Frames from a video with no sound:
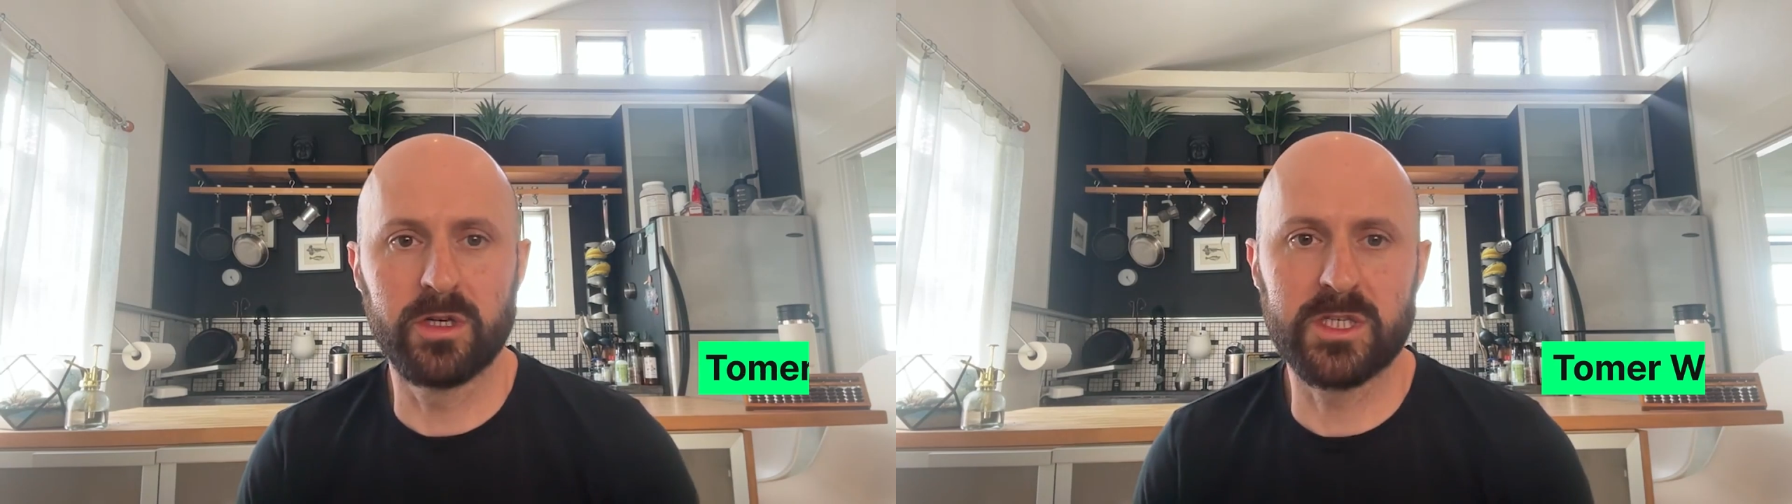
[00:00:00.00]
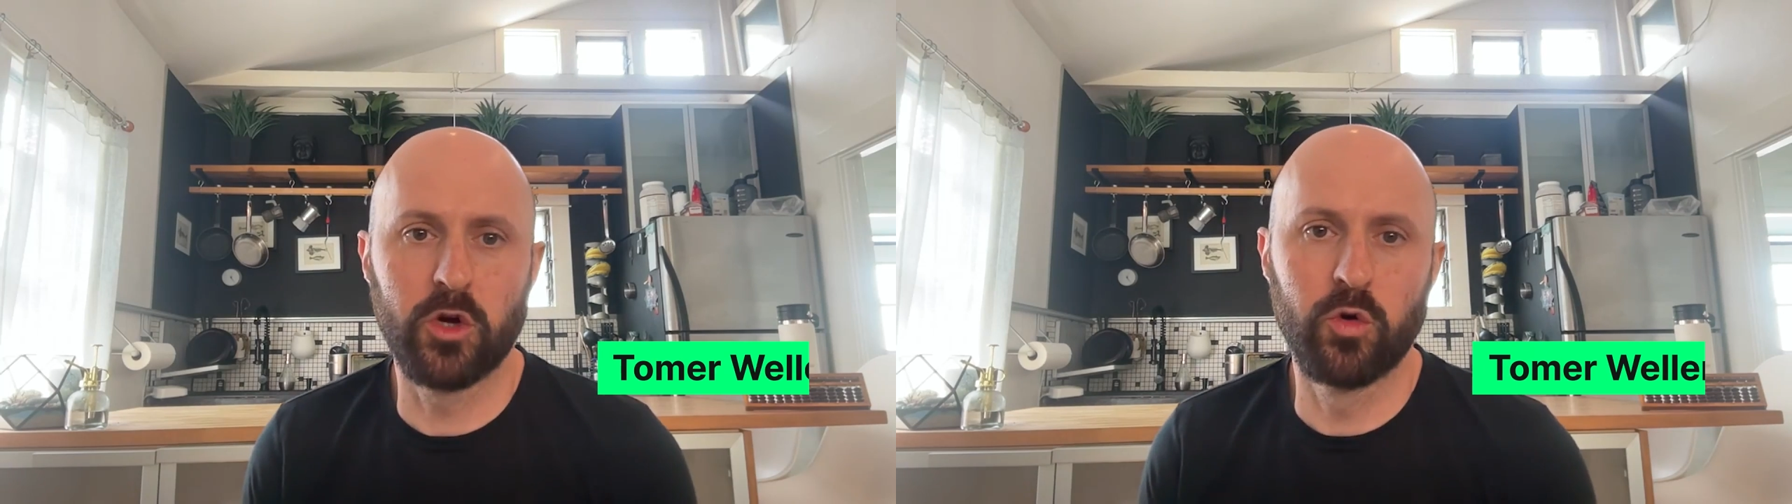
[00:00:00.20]

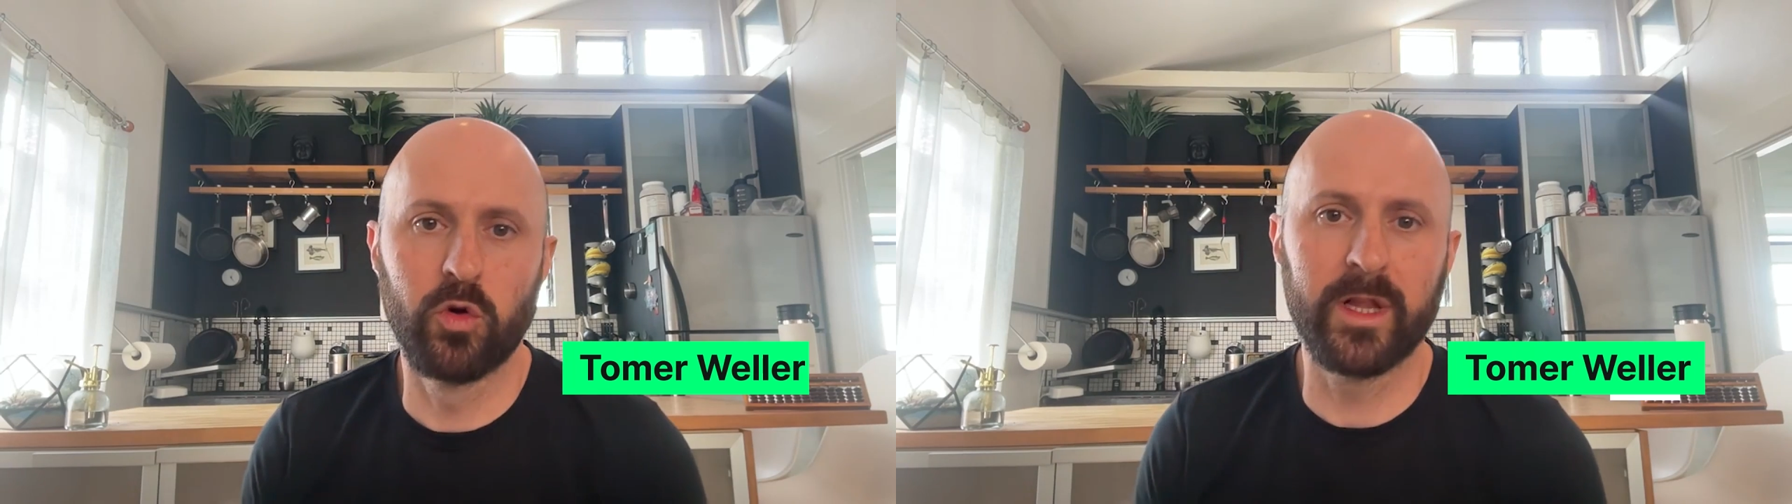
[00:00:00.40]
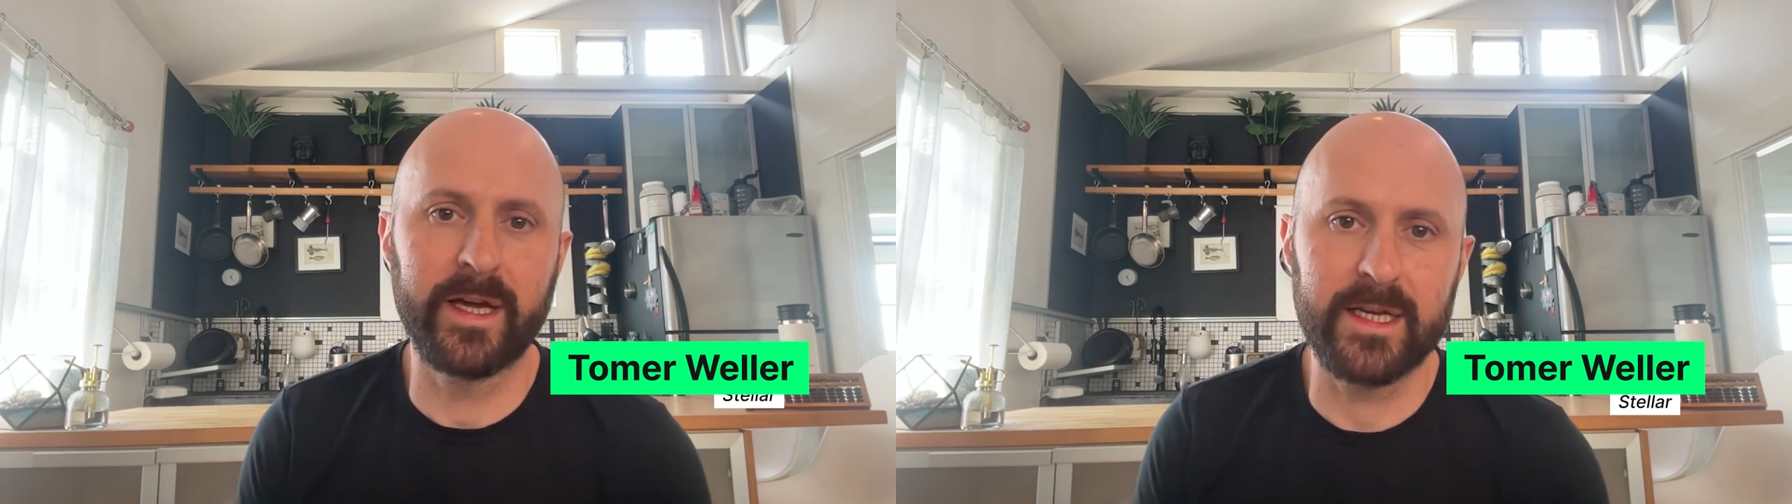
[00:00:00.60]
So,
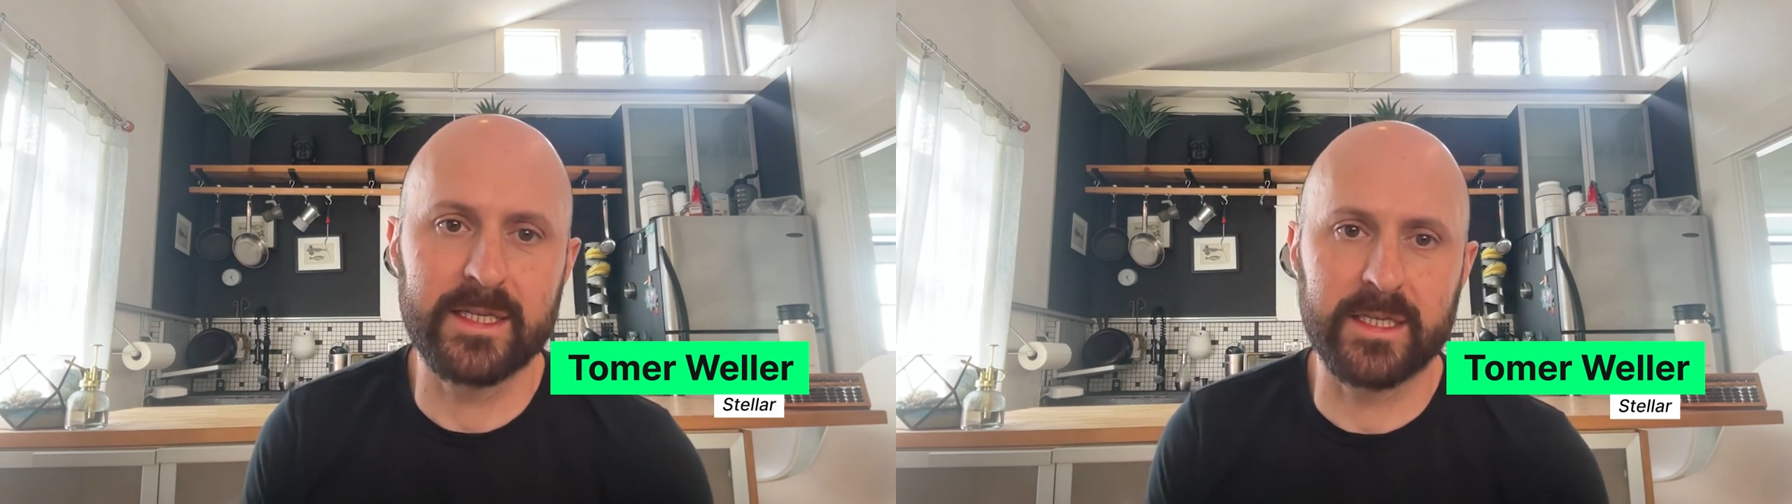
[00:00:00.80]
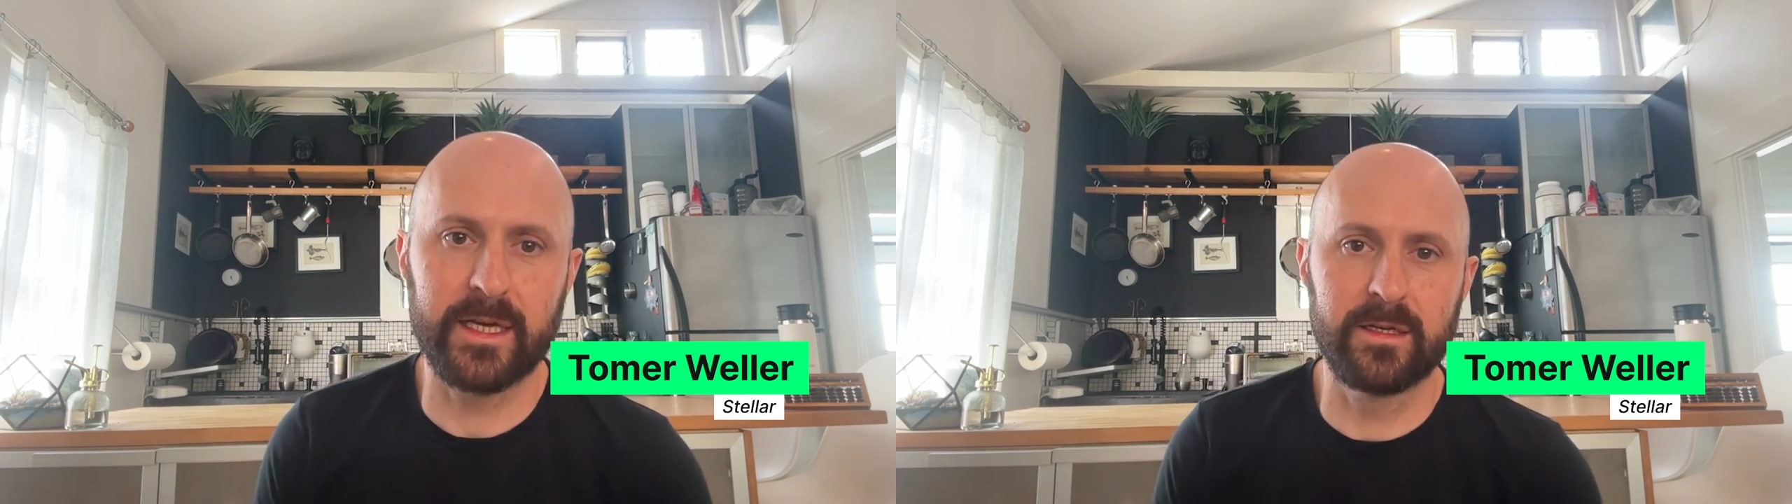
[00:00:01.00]
like I
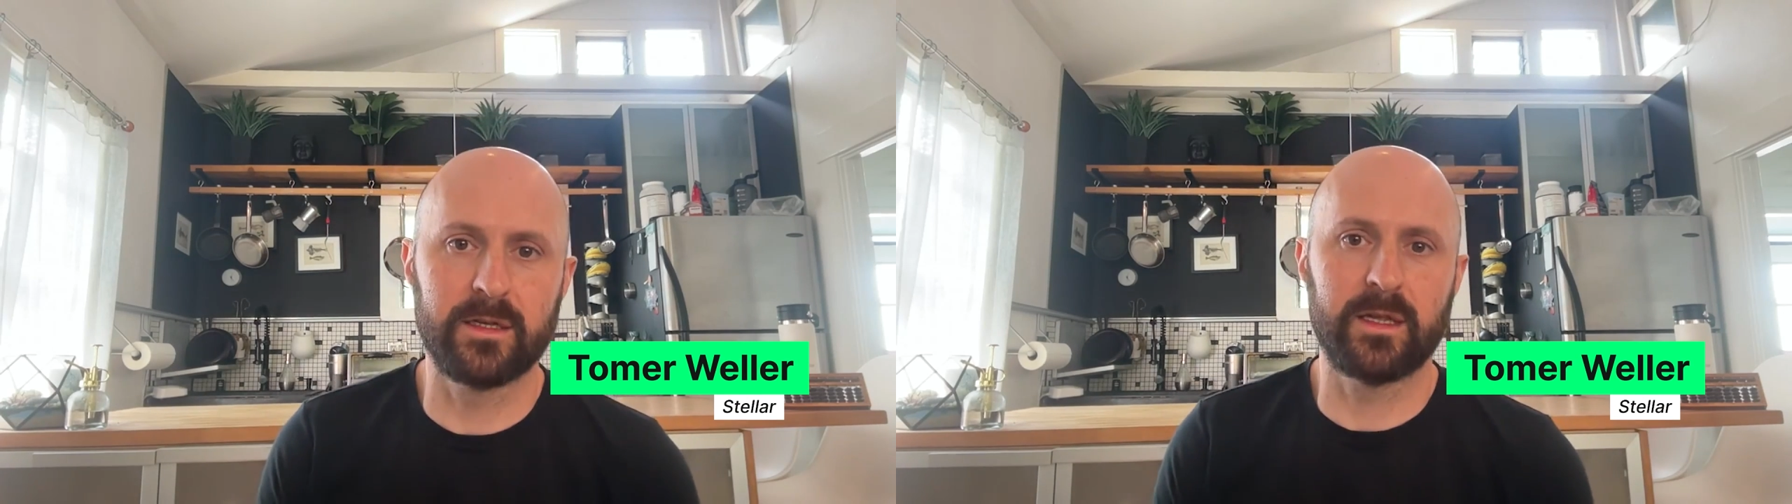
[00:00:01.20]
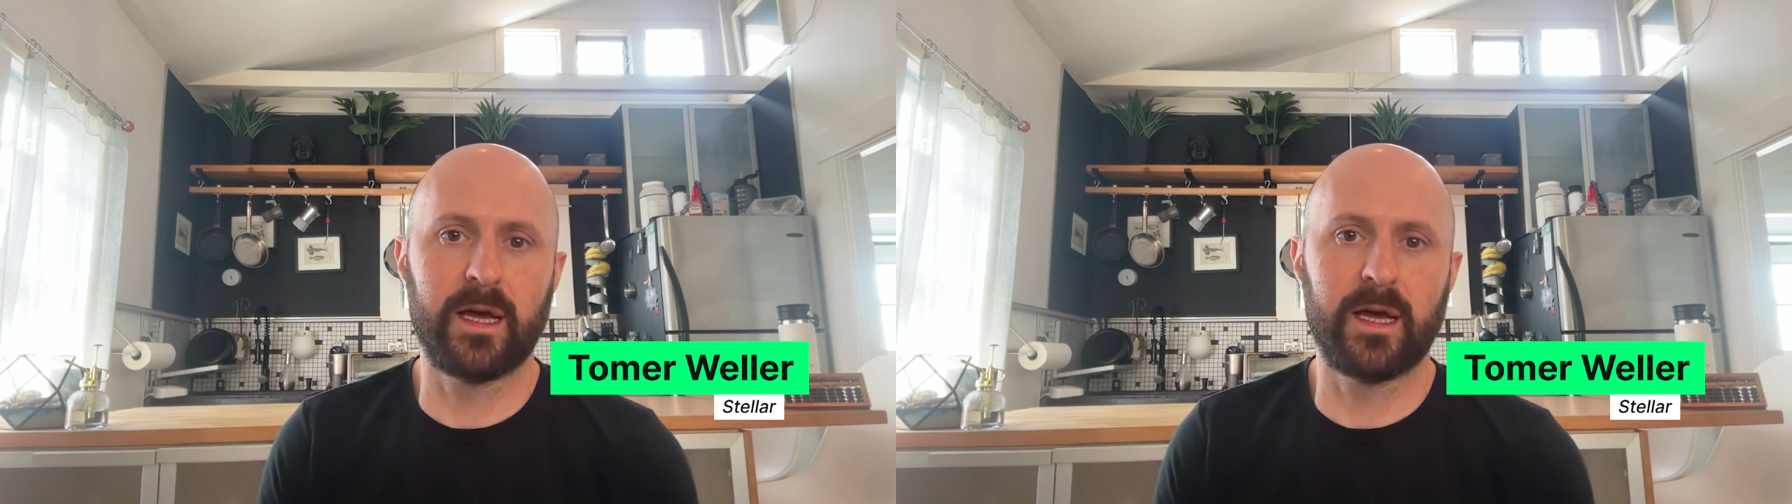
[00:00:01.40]
said,